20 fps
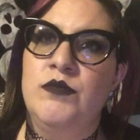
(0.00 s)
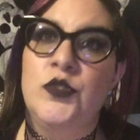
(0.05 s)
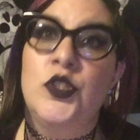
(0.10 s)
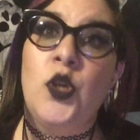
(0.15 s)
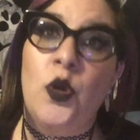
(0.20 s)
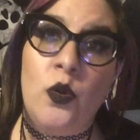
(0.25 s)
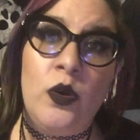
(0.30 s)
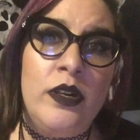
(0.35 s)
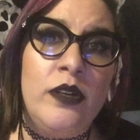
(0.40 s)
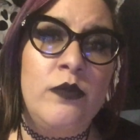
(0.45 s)

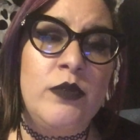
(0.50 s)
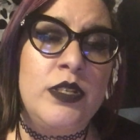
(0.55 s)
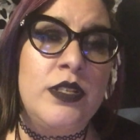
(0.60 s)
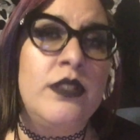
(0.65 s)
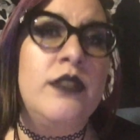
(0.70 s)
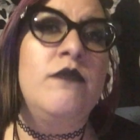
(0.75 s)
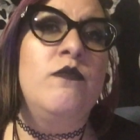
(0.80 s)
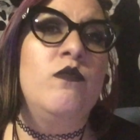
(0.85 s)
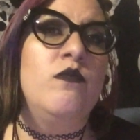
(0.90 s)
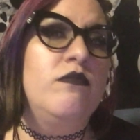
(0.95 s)
Torrid
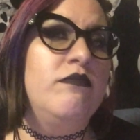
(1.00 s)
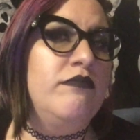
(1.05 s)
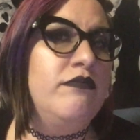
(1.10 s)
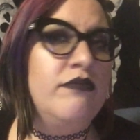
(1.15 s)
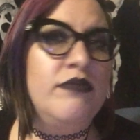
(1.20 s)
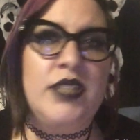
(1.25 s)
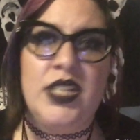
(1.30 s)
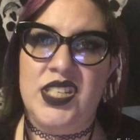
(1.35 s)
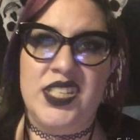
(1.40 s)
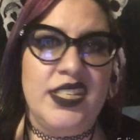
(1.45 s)
was
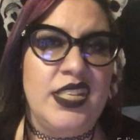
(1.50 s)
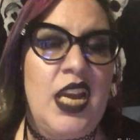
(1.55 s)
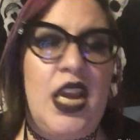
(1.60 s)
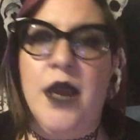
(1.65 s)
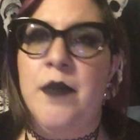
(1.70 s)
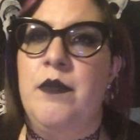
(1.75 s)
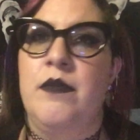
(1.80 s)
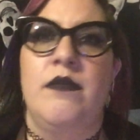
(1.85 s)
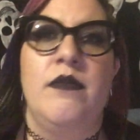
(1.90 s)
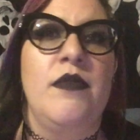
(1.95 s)
the
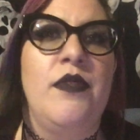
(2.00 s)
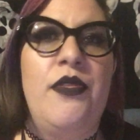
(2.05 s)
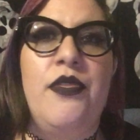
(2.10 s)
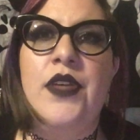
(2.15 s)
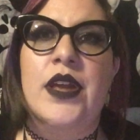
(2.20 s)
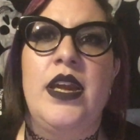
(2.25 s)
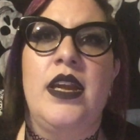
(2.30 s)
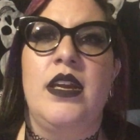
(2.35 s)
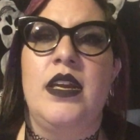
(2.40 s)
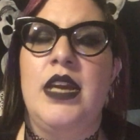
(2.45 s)
same
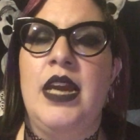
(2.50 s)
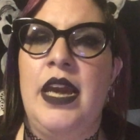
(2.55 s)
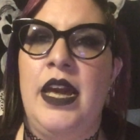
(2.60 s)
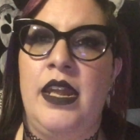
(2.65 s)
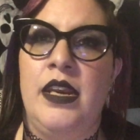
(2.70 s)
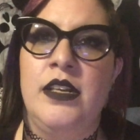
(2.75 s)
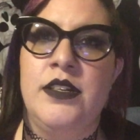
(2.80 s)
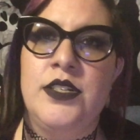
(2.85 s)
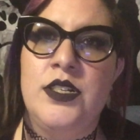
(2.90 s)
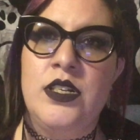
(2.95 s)
thing,
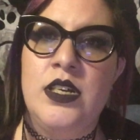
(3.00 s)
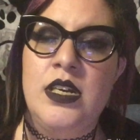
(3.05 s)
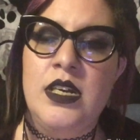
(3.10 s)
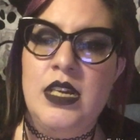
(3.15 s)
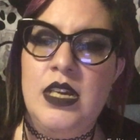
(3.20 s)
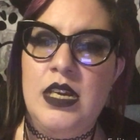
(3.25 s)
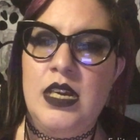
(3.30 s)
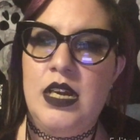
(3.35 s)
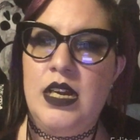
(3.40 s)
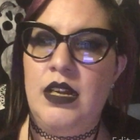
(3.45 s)
and it's
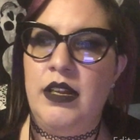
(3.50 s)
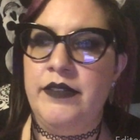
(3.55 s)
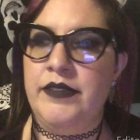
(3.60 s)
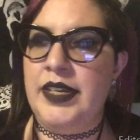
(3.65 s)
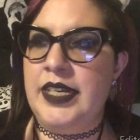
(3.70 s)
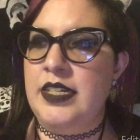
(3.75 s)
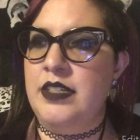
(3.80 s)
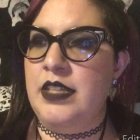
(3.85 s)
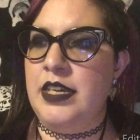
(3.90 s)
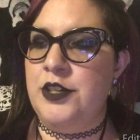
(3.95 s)

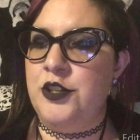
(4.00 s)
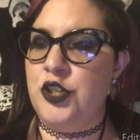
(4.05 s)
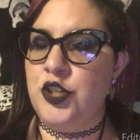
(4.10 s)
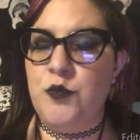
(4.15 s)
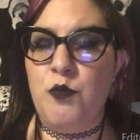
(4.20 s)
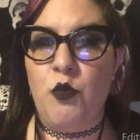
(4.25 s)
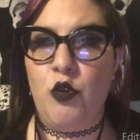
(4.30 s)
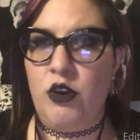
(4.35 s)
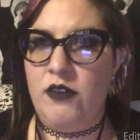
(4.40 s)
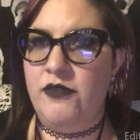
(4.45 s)
unlike they just
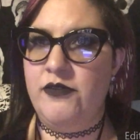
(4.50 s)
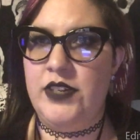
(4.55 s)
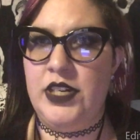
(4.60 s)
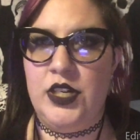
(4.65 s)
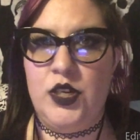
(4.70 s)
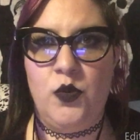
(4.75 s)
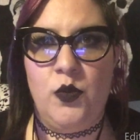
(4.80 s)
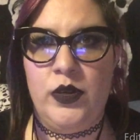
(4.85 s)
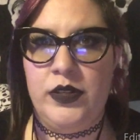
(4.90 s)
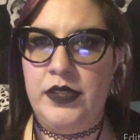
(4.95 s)
morphed
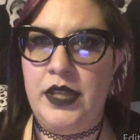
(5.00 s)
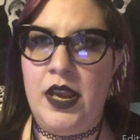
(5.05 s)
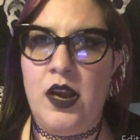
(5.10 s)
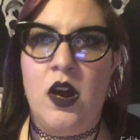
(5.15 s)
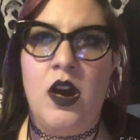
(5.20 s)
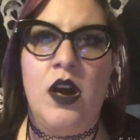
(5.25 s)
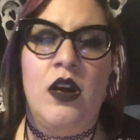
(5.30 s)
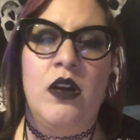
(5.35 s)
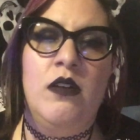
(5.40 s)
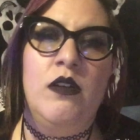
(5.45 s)
into what they
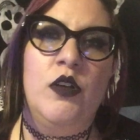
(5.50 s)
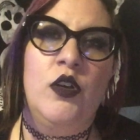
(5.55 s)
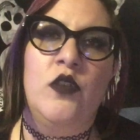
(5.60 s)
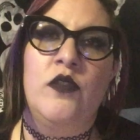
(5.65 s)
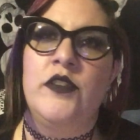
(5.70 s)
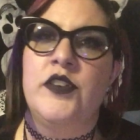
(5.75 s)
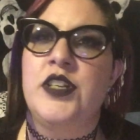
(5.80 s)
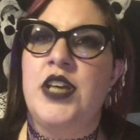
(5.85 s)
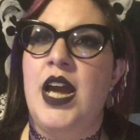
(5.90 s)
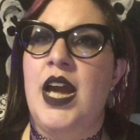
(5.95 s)
are
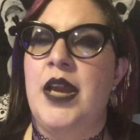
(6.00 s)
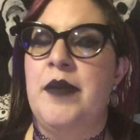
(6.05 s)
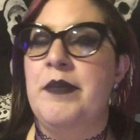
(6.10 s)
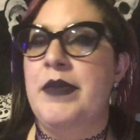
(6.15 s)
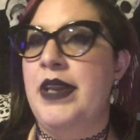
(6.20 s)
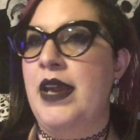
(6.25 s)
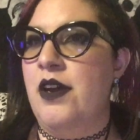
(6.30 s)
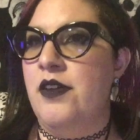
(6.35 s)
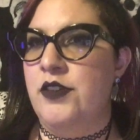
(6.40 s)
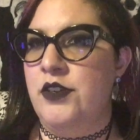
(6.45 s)
over time,
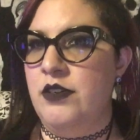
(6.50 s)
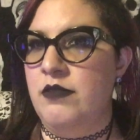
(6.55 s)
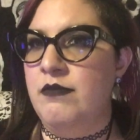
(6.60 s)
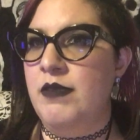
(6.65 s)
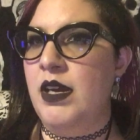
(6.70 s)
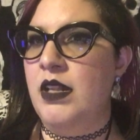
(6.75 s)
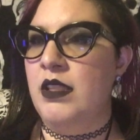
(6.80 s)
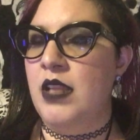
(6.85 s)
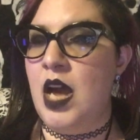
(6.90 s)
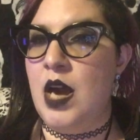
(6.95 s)
and now they're
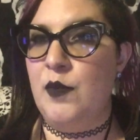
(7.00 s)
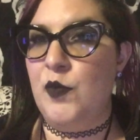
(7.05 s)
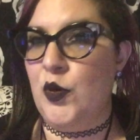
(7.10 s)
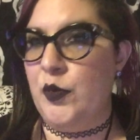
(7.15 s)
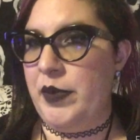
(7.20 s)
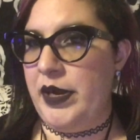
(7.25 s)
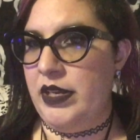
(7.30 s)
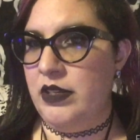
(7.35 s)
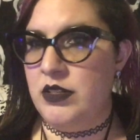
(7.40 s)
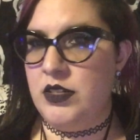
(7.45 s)
a lot
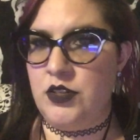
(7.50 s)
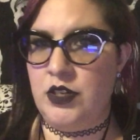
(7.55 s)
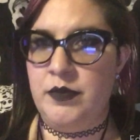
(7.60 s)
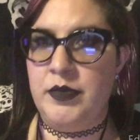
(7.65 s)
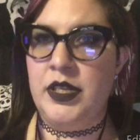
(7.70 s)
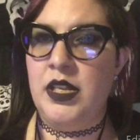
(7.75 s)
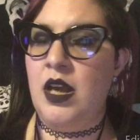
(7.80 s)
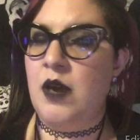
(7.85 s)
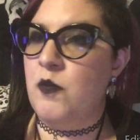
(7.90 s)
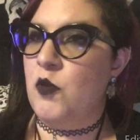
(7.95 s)
more
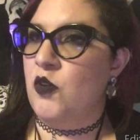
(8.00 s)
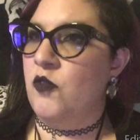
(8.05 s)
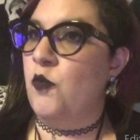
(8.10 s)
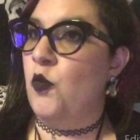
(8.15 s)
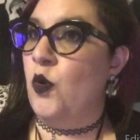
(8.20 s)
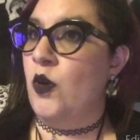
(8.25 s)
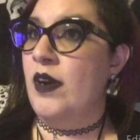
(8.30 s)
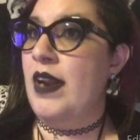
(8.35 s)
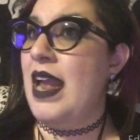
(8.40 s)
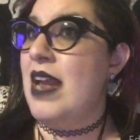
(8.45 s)
mainstream, a lot more
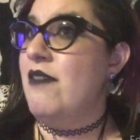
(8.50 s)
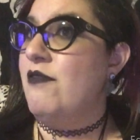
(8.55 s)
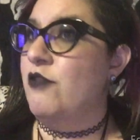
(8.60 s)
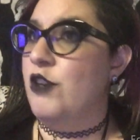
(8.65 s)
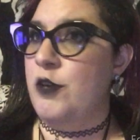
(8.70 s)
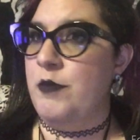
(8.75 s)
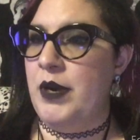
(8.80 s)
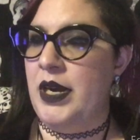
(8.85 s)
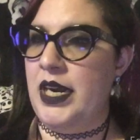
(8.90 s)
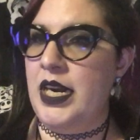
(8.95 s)
for
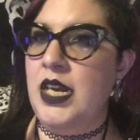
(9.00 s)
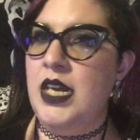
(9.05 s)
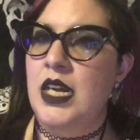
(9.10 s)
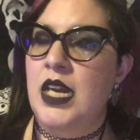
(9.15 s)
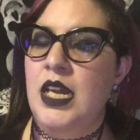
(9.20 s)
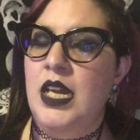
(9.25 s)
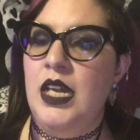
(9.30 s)
everybody,